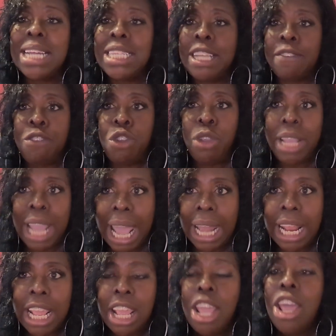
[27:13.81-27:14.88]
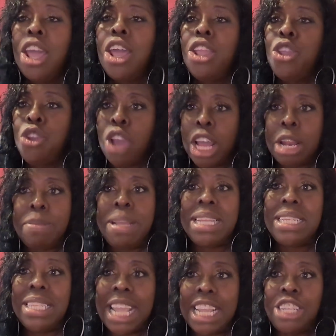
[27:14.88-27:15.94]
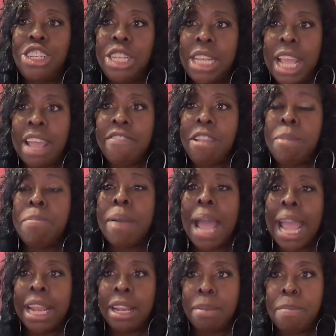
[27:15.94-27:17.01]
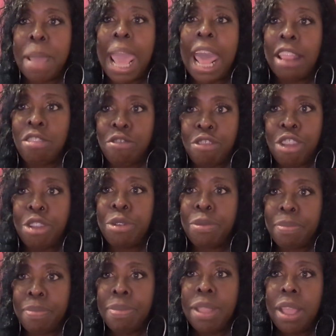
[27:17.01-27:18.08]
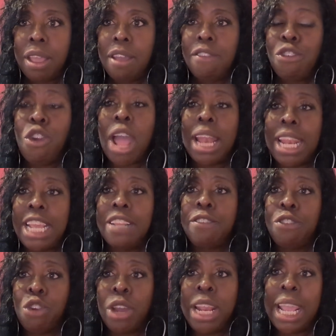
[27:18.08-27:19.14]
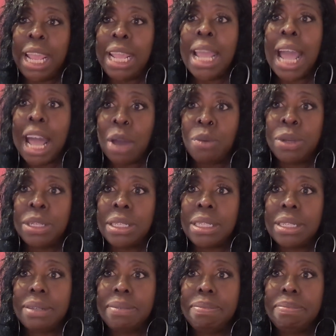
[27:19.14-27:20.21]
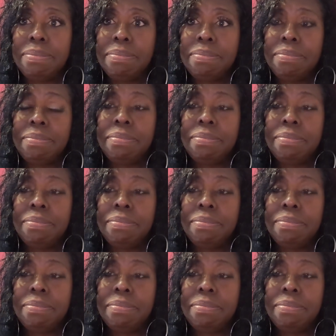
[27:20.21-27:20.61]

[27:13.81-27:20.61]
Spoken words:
Because if you get it, you're going to be stationary by the bathroom for at least 48 hours.